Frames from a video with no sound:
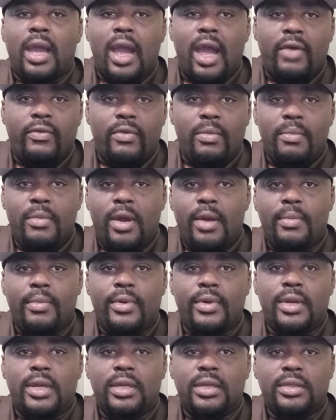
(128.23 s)
I
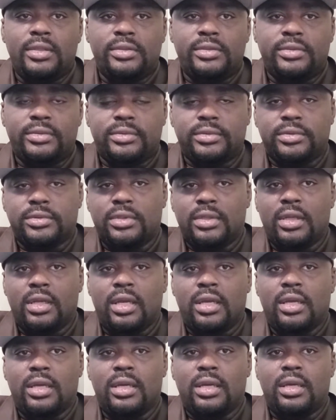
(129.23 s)
remember
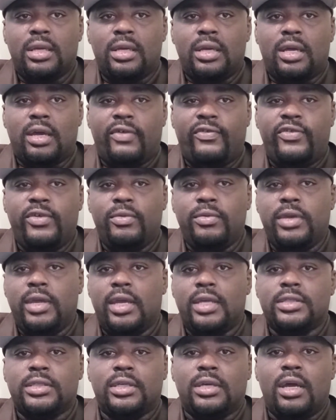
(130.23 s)
a few
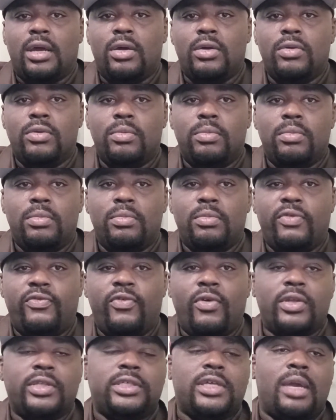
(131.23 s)
years ago,
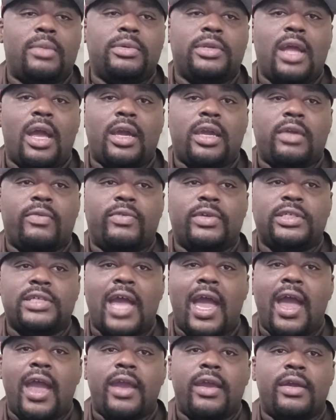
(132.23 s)
before Tim Duncan
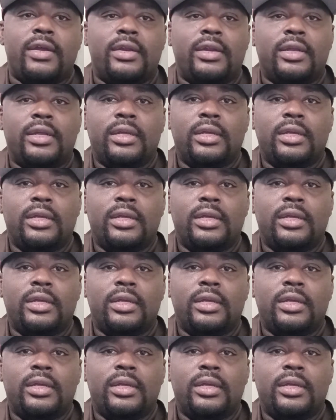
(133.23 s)
retired.